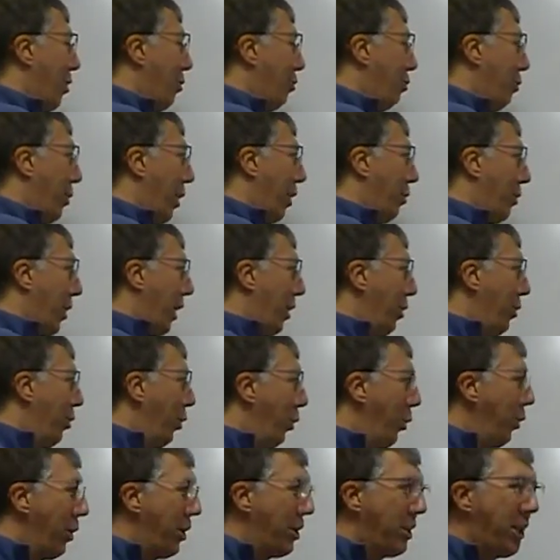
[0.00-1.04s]
but they
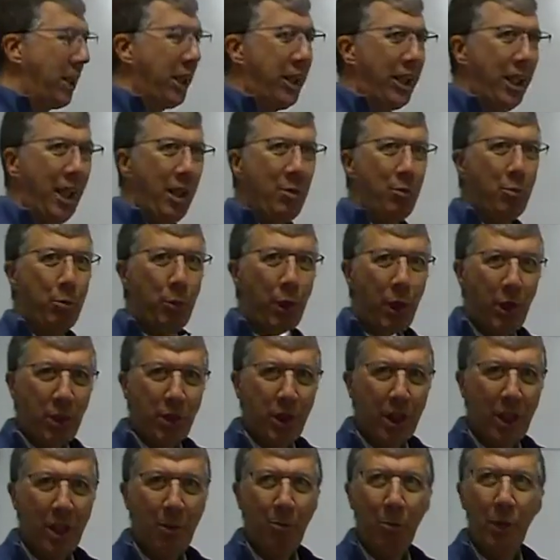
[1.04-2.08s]
call it the gun
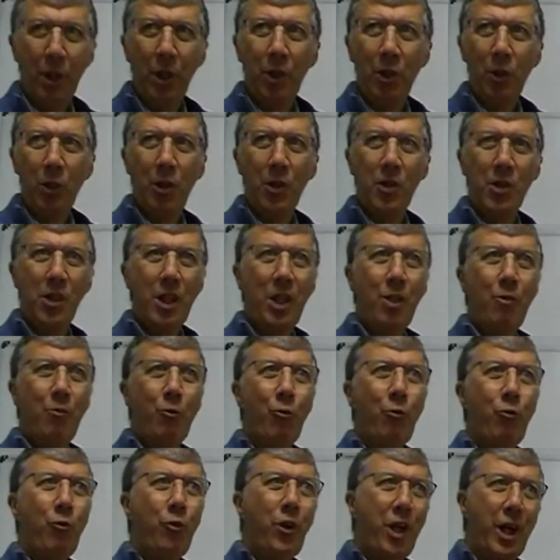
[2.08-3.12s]
body because it
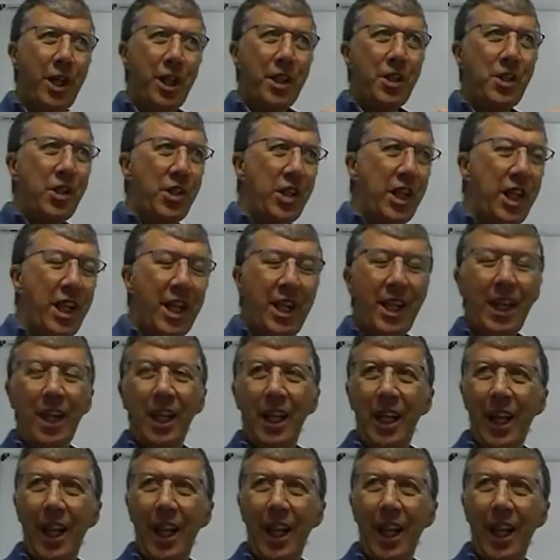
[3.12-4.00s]
fires the ink